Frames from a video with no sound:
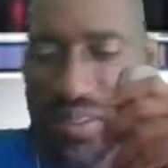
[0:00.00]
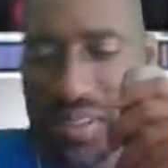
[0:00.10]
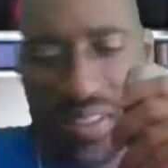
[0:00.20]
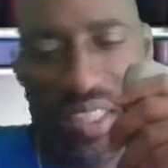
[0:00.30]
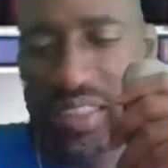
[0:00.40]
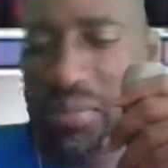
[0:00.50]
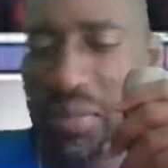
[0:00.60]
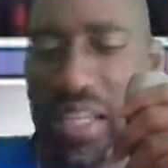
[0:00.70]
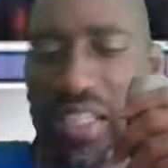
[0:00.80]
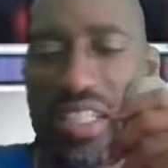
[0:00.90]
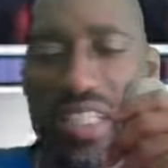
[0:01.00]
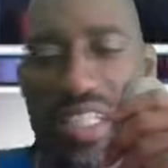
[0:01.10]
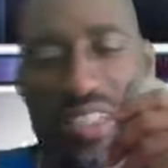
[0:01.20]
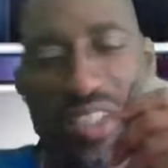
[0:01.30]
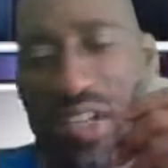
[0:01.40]
That's about it. That's
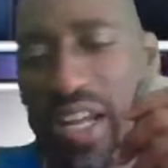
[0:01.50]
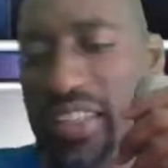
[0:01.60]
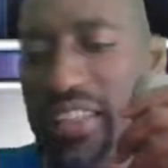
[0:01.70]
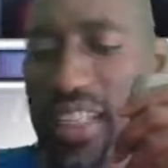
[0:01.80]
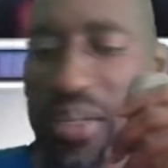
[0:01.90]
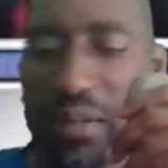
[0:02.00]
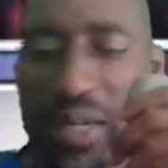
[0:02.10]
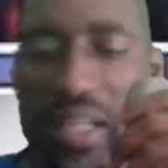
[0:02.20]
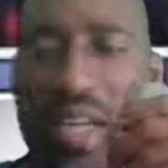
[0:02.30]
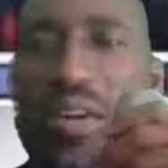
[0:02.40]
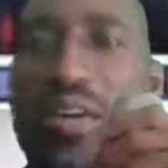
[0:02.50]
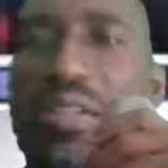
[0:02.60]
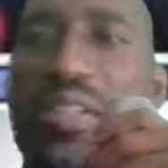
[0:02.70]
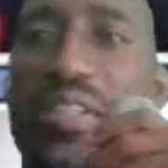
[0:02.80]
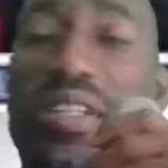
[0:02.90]
all I can say right now.
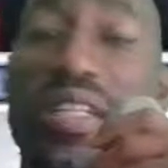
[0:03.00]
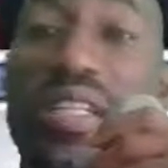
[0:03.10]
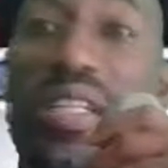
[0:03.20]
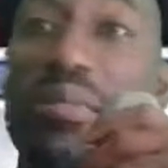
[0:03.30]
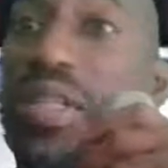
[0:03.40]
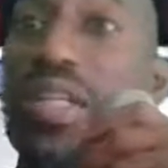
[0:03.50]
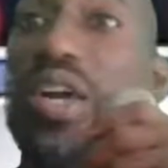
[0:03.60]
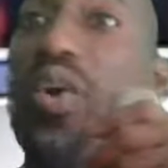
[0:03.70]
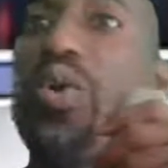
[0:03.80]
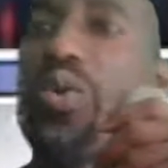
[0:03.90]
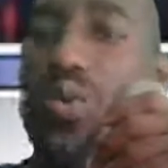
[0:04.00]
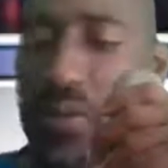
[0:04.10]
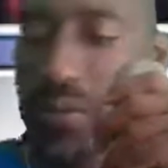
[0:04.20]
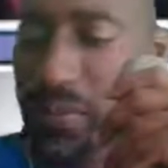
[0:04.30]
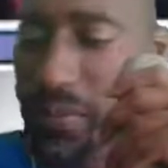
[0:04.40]
But no,
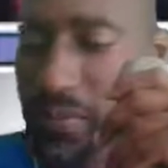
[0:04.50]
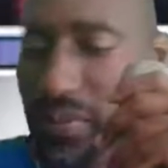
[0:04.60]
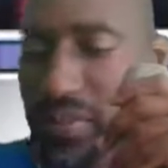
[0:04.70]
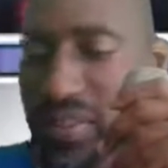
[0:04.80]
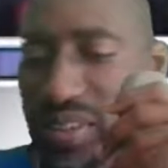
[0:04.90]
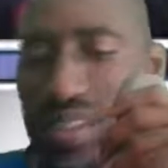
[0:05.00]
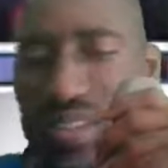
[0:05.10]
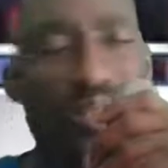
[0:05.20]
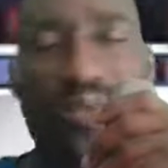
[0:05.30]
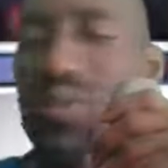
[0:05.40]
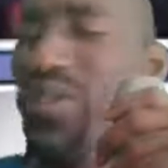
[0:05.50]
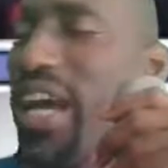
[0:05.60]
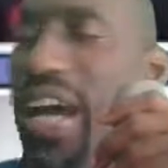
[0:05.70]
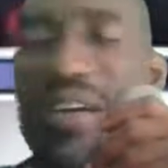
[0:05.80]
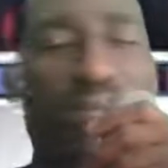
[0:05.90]
do
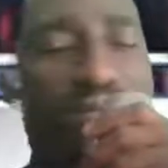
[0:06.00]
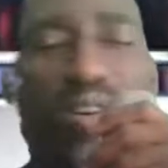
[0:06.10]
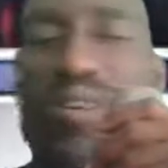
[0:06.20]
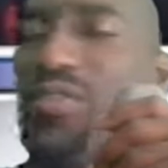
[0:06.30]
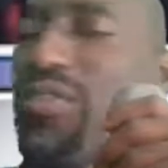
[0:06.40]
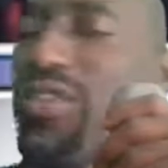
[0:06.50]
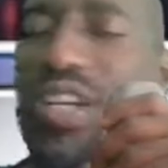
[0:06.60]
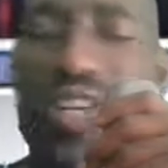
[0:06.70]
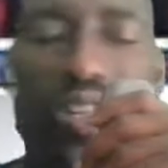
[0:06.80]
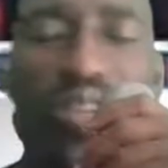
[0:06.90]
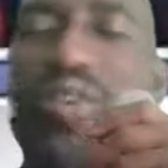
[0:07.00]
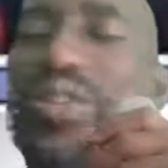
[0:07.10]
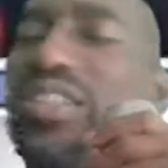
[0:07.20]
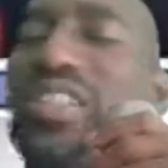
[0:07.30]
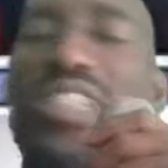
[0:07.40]
not fall for the
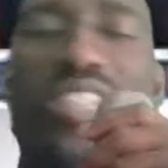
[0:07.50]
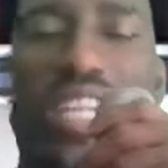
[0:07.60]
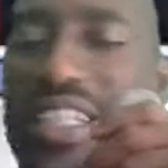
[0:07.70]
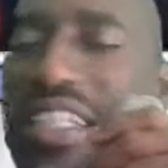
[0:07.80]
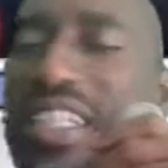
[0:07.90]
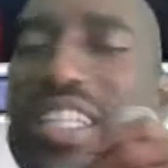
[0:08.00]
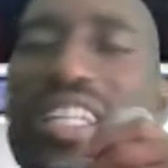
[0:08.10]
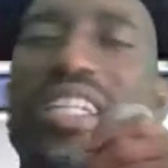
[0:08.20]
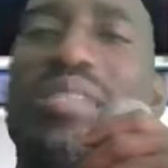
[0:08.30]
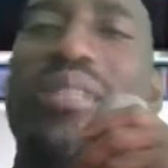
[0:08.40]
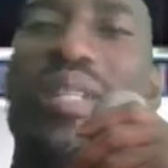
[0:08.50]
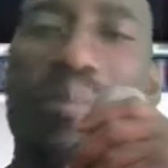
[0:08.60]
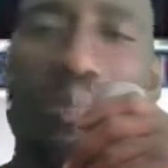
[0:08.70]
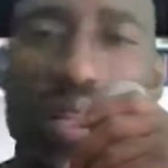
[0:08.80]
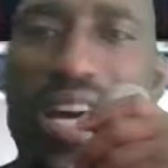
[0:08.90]
loyalty. I need to love the
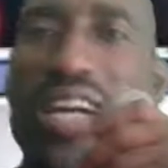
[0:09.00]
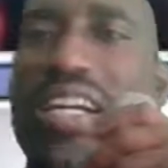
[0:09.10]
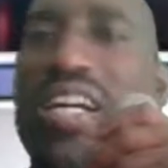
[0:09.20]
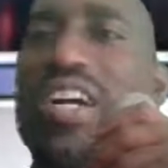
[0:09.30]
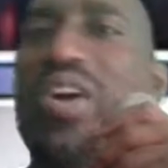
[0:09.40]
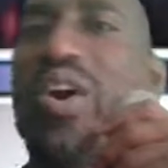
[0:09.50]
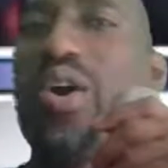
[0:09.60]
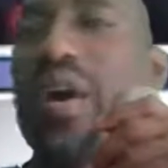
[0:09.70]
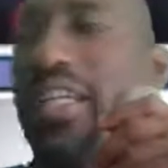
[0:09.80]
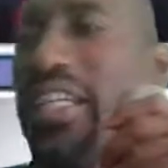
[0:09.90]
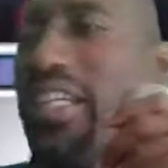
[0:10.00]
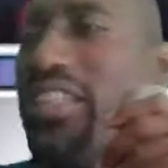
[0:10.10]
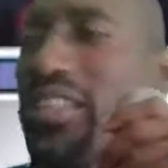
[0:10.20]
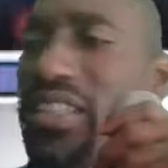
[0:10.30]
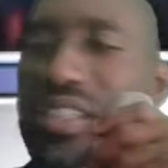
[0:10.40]
block, or I need
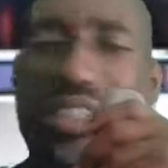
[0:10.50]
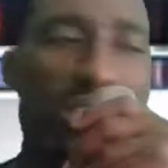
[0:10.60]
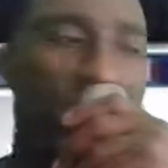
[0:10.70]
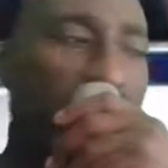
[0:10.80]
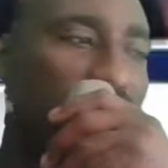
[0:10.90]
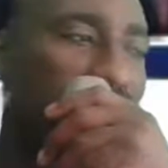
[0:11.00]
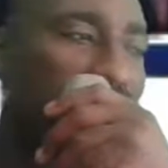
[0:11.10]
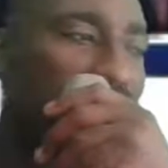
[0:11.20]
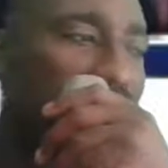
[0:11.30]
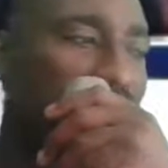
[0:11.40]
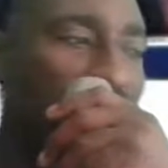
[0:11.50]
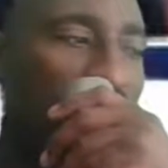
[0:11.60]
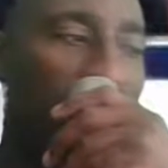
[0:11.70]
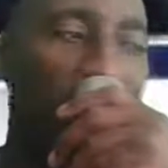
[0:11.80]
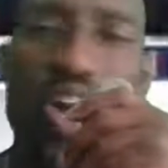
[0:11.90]
to
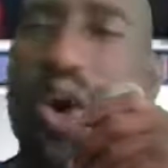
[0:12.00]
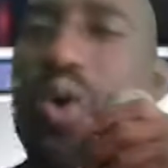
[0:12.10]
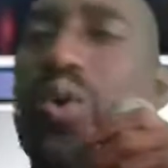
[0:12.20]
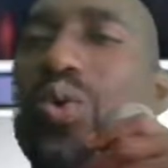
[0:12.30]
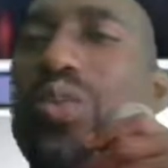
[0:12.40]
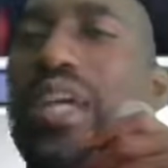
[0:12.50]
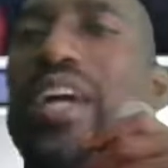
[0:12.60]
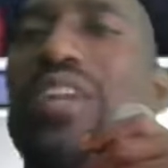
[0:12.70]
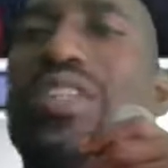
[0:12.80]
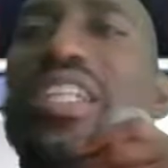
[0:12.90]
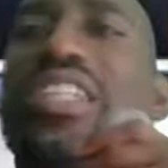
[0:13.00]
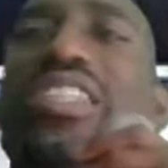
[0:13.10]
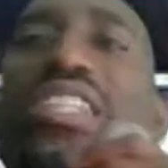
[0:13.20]
hold down this